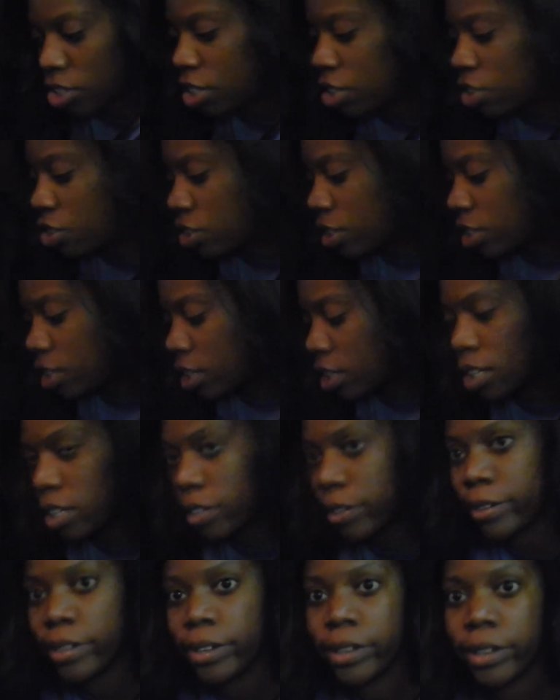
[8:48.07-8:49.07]
Gigi.
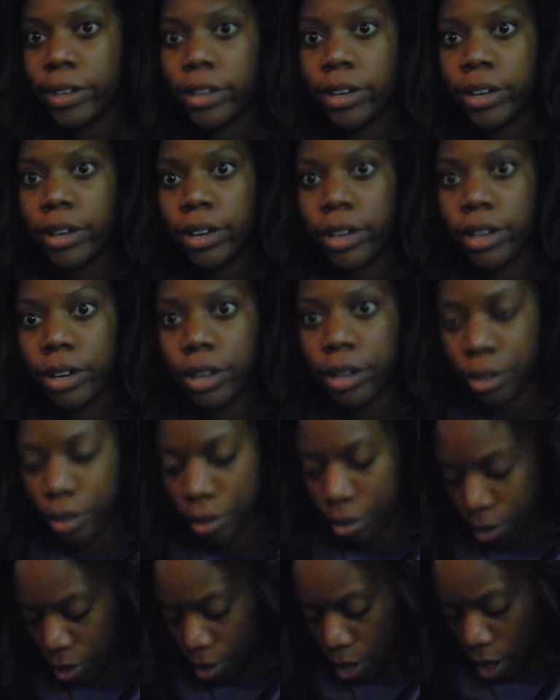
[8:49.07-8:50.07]

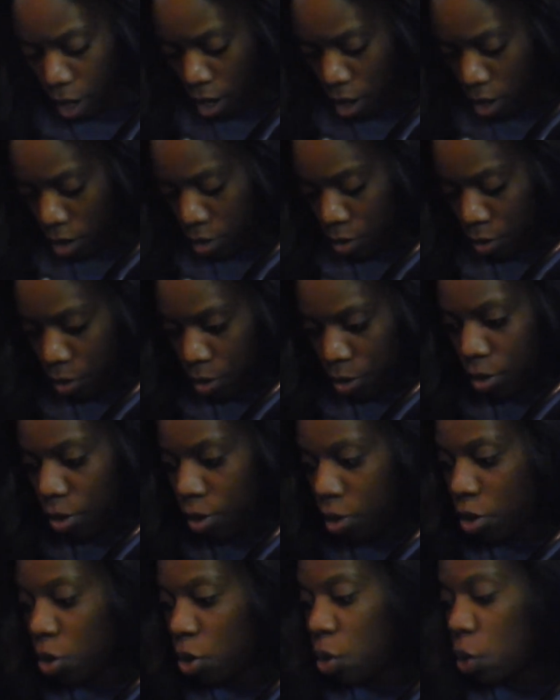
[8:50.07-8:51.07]
Y'all,
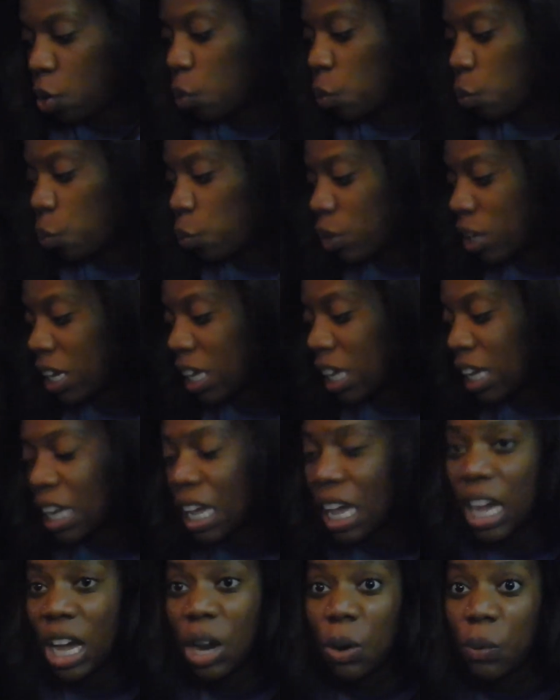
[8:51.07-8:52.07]

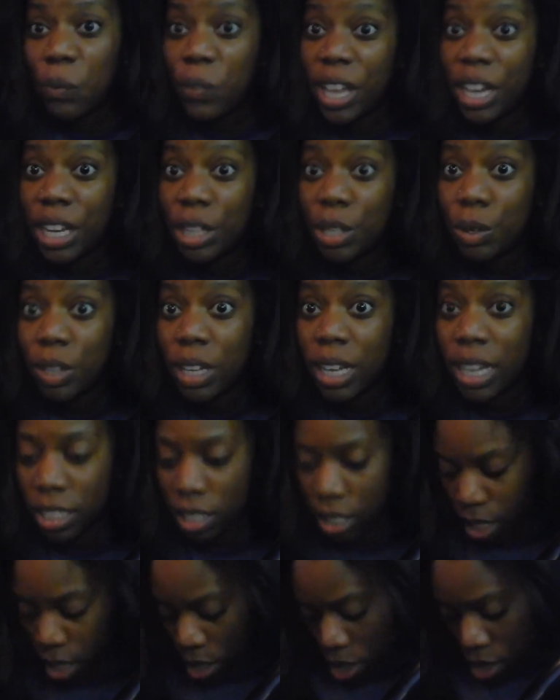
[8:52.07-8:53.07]
we ran a little late
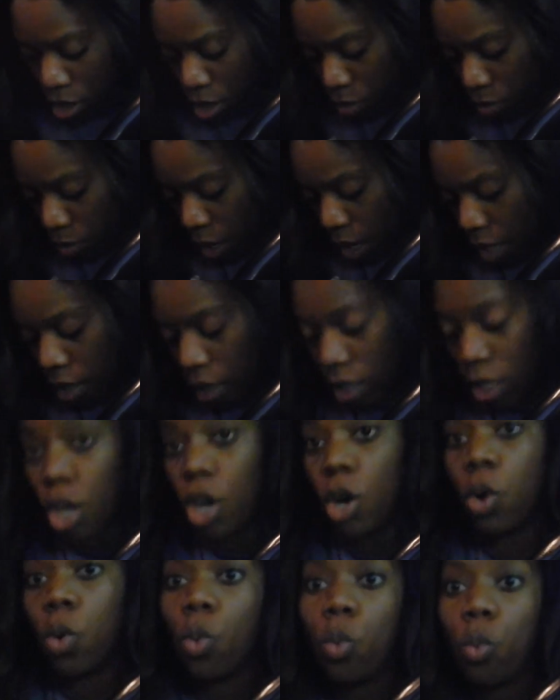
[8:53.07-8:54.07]
to get to karate,
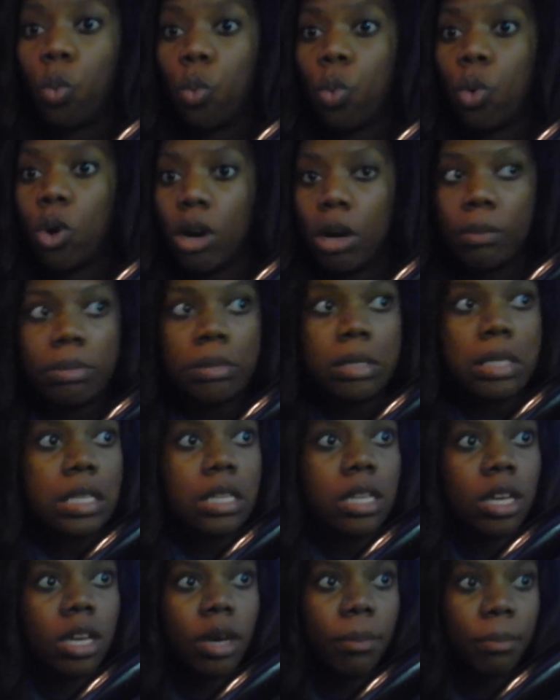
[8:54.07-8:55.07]
whoops,
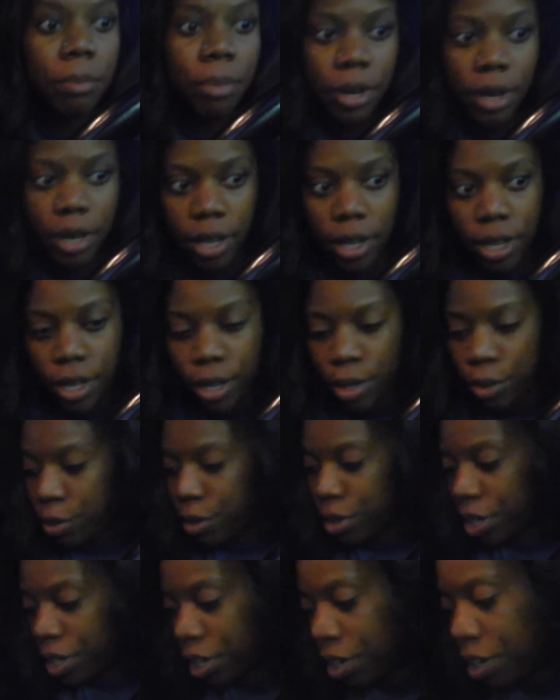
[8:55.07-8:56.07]
but uh
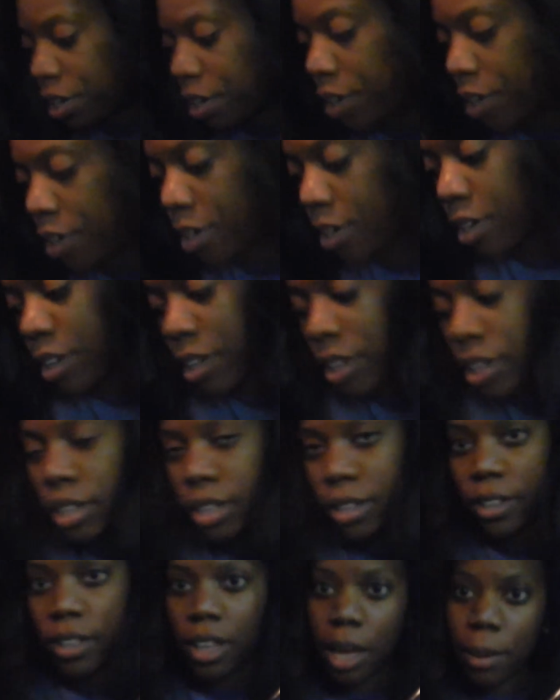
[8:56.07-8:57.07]
we're here.
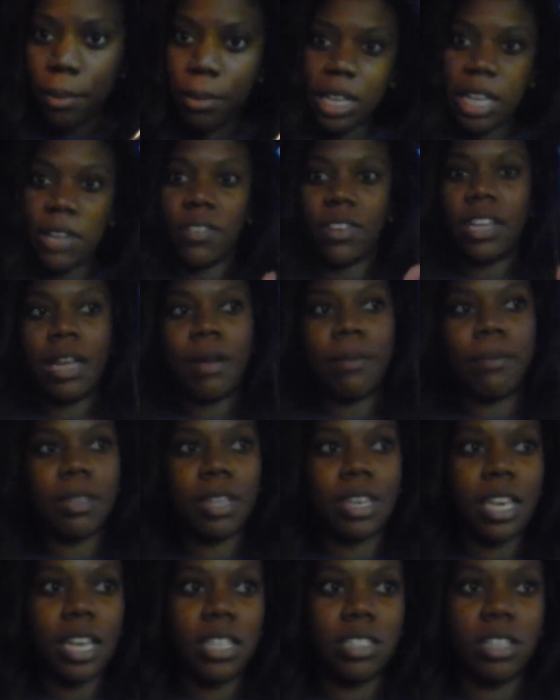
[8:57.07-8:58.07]
I believe in keeping
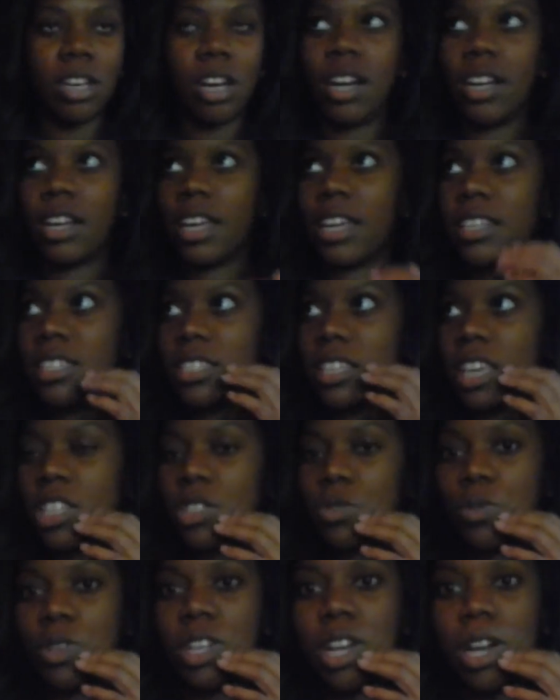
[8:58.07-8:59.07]
the kids on a
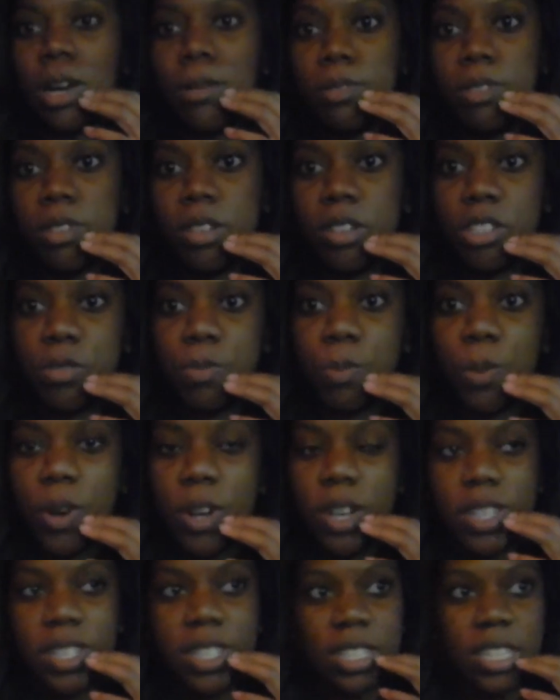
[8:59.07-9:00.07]
schedule when it comes to their
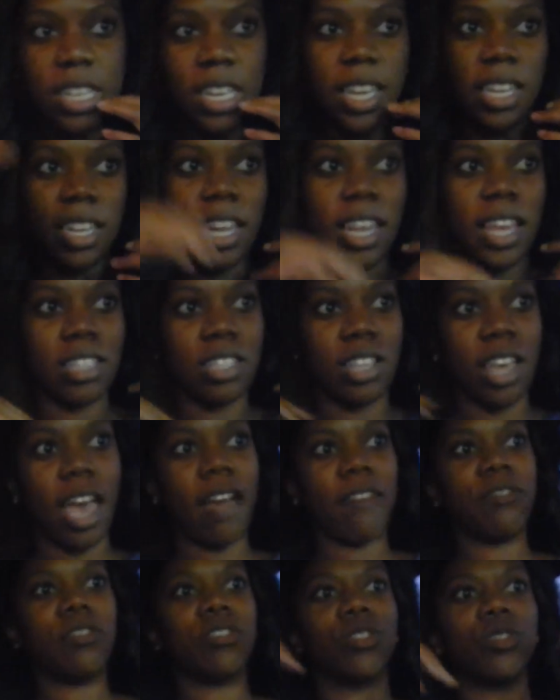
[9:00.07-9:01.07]
sports and
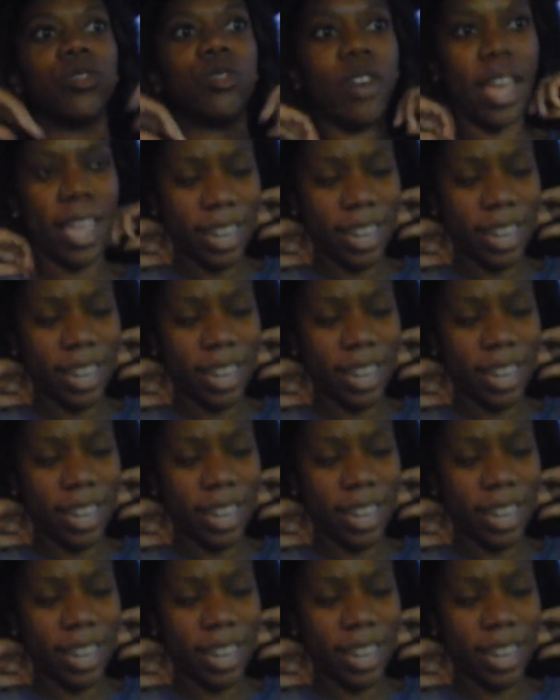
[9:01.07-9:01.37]
after school